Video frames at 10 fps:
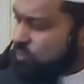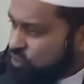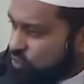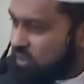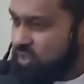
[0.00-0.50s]

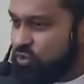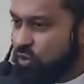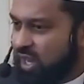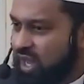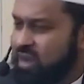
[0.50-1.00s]
much good as
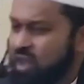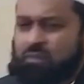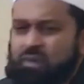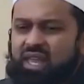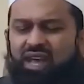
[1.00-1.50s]
you can.
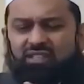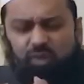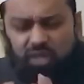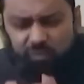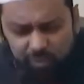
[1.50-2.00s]
Make as
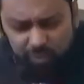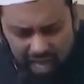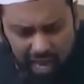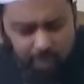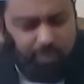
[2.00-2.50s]
many people